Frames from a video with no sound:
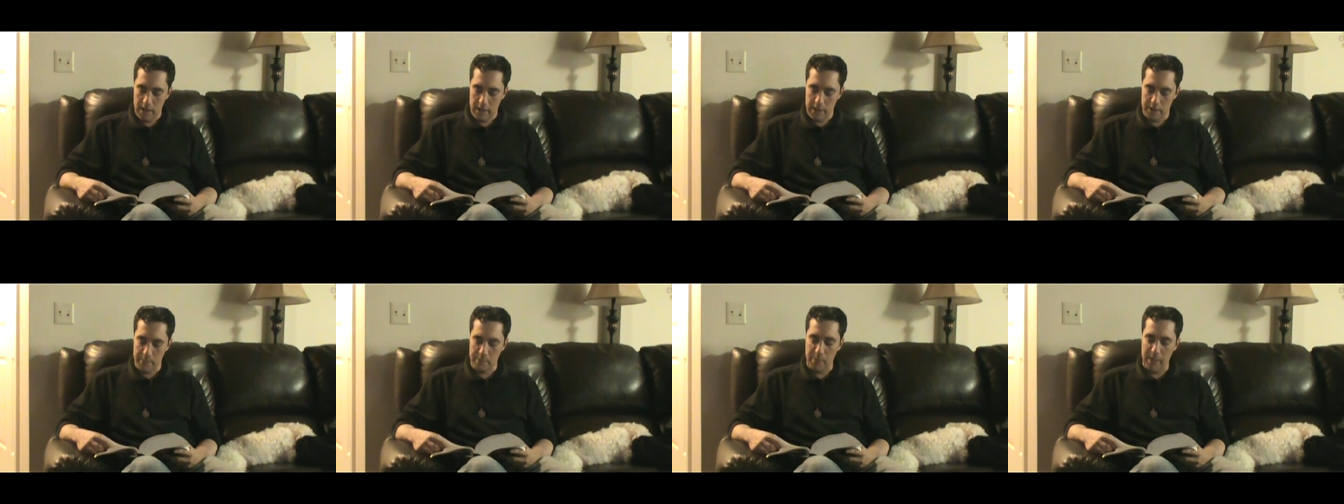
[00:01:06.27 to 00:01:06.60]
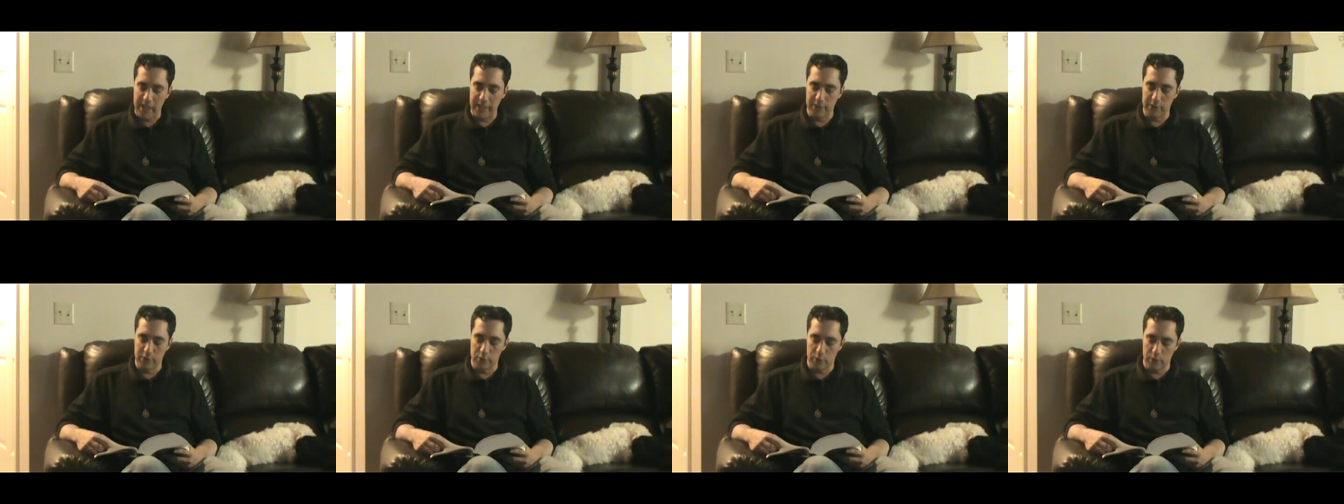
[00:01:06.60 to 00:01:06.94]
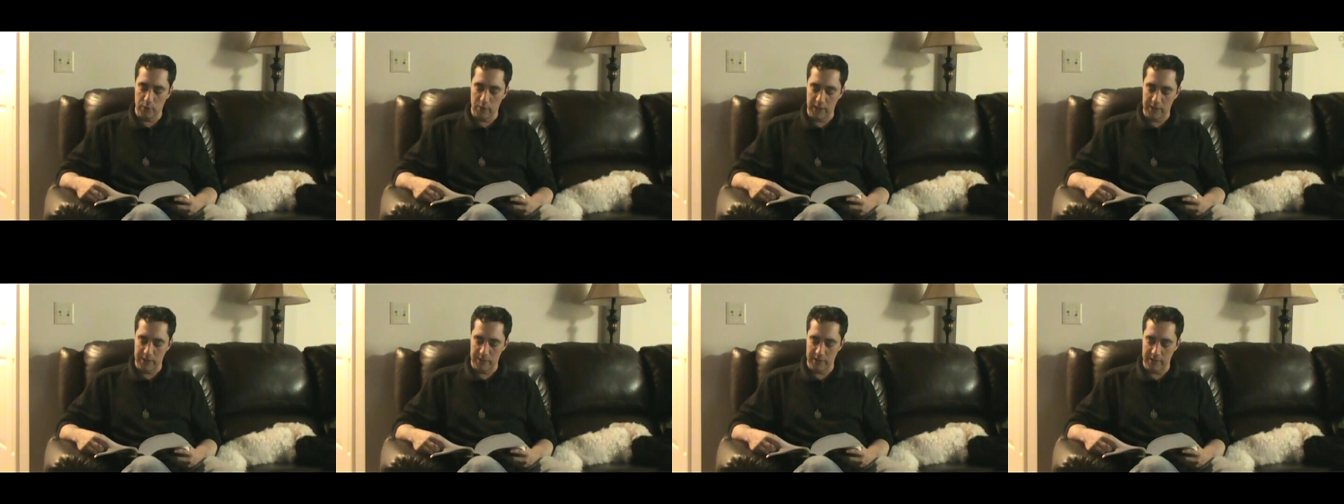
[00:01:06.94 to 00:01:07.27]
The
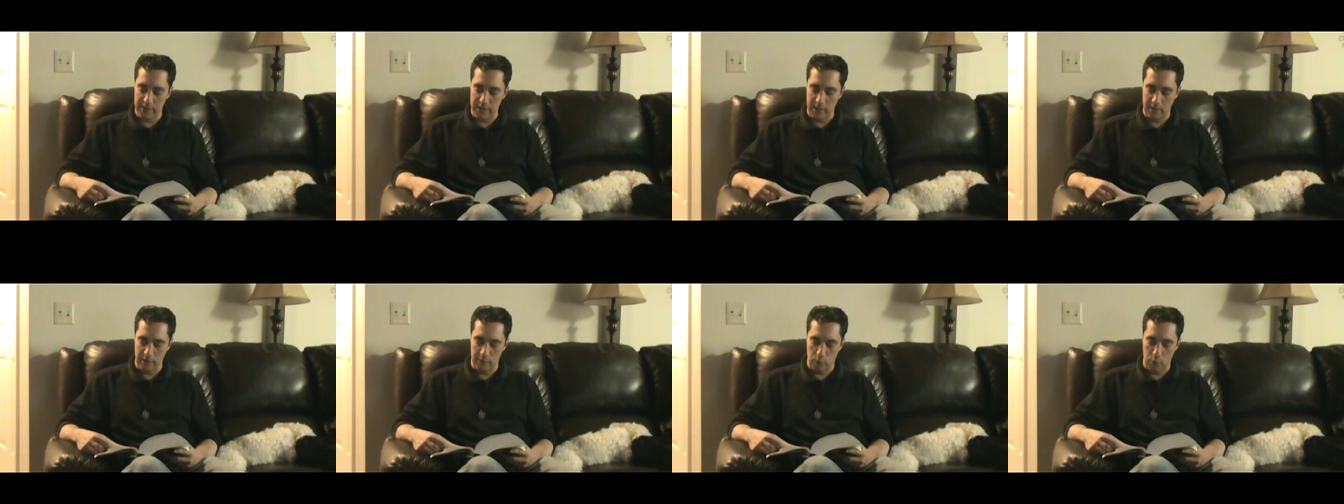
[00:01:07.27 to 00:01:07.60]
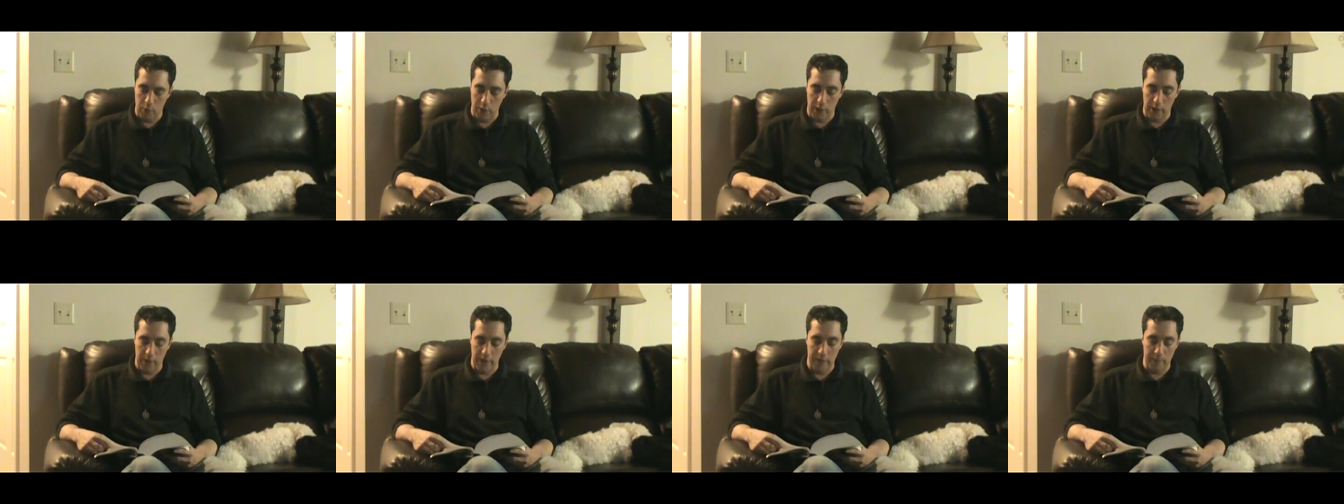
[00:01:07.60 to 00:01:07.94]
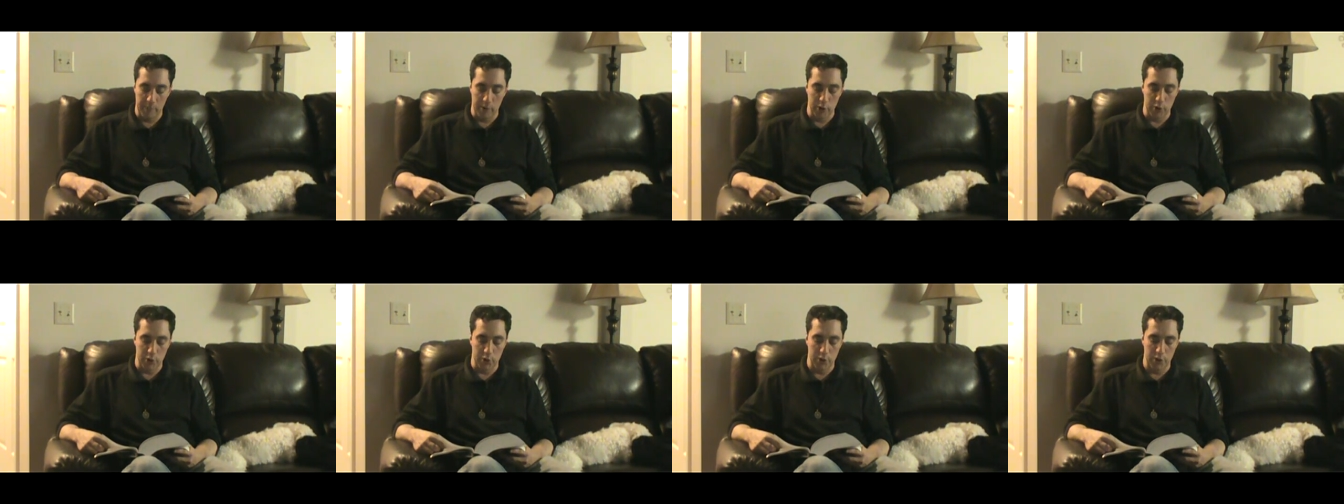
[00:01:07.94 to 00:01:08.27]
Pentateuch itself, we are
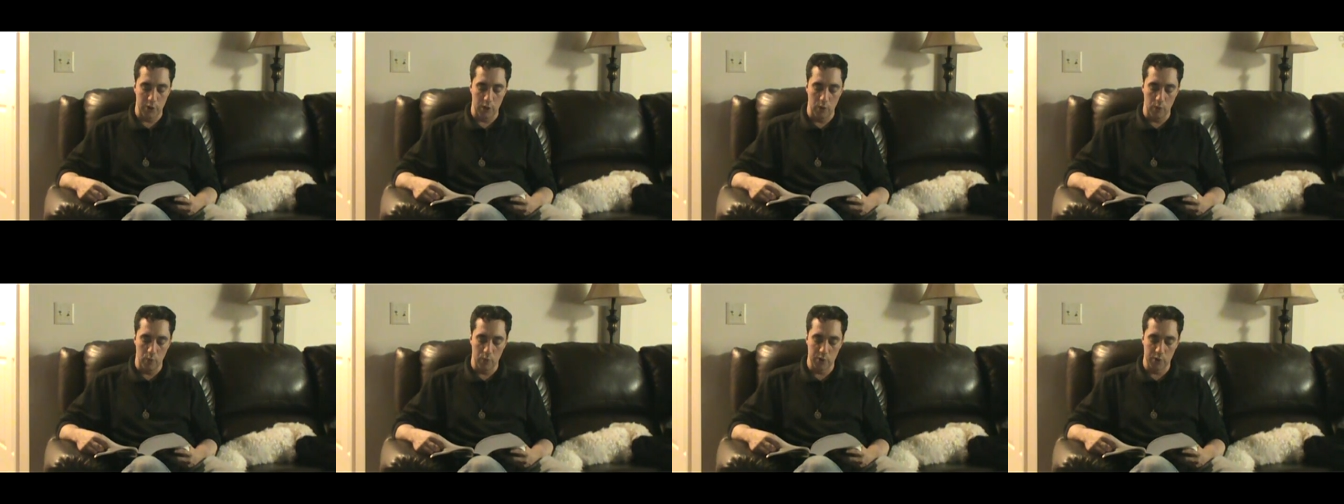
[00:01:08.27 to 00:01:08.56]
able to show,